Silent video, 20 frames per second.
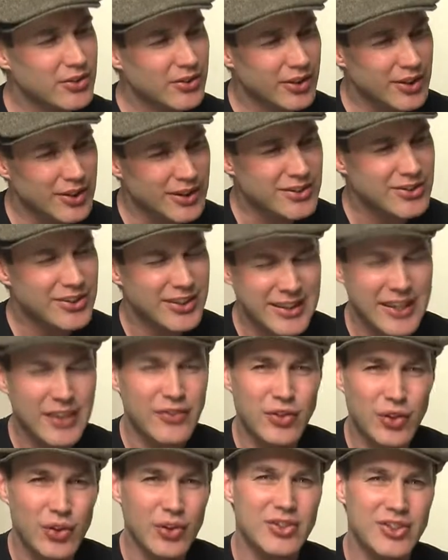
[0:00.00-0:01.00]
It
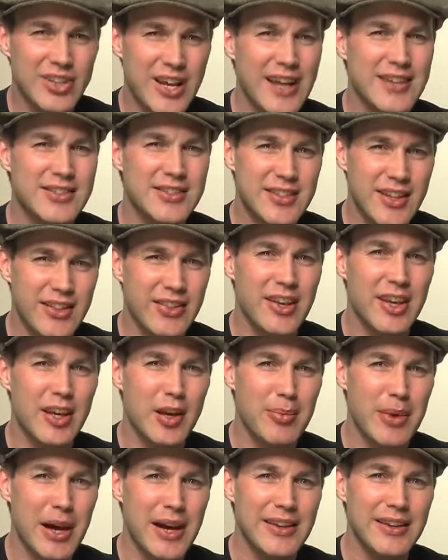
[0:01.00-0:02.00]
gives you a chance to think
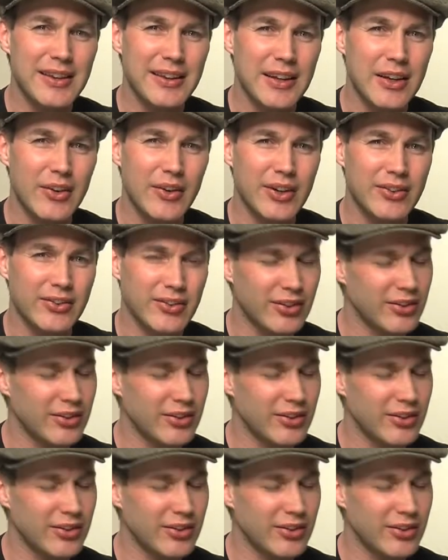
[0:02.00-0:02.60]
about your lyrics,